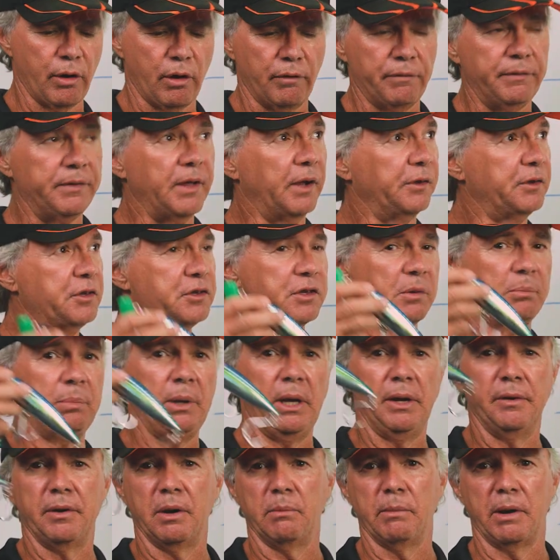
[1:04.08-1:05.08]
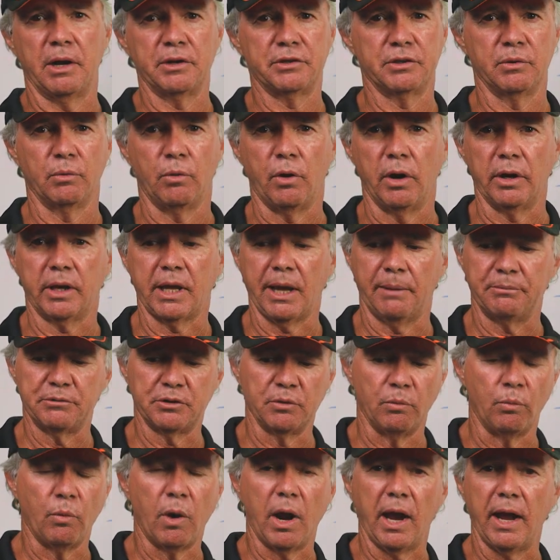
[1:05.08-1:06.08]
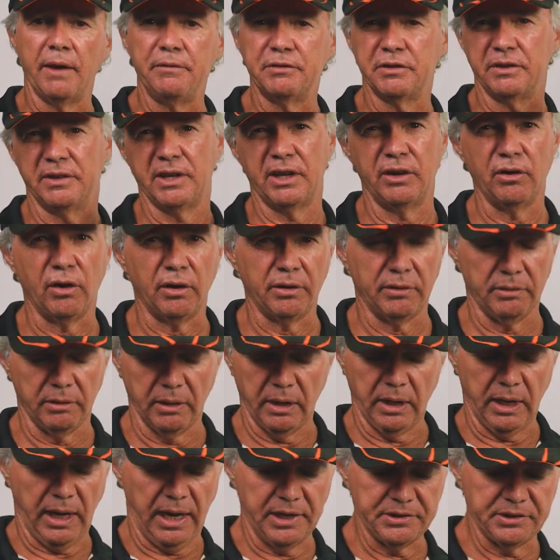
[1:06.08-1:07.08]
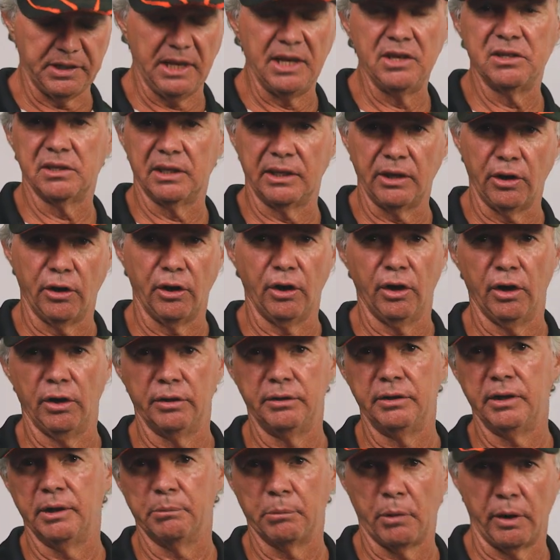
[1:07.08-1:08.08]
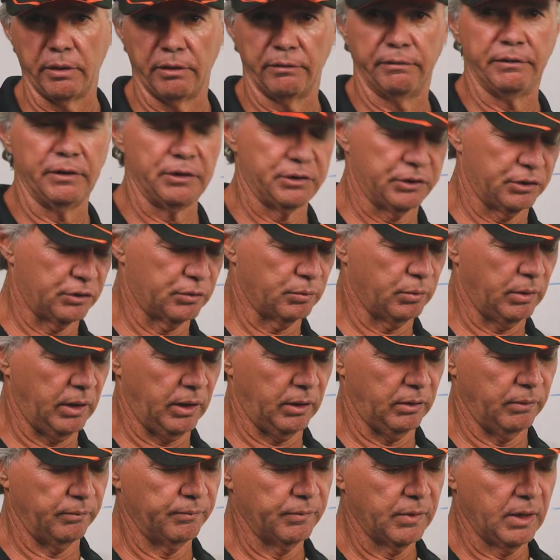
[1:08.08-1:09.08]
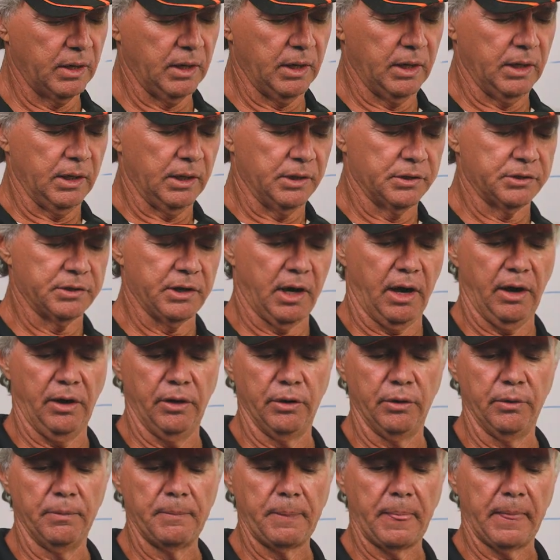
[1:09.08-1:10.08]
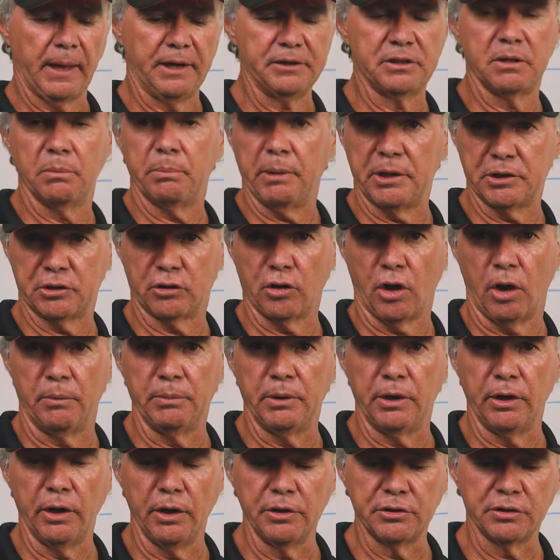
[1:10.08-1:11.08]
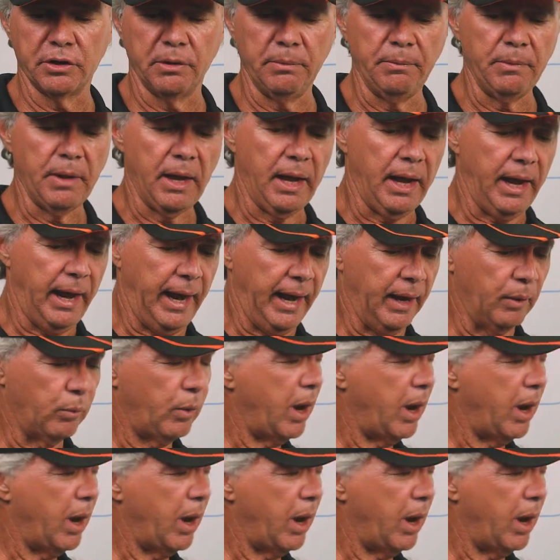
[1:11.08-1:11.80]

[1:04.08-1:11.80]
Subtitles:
often they'll disappear in amongst the whitecaps and waves and they're not as easily heard by the fish as well. So that's the best time to use them. And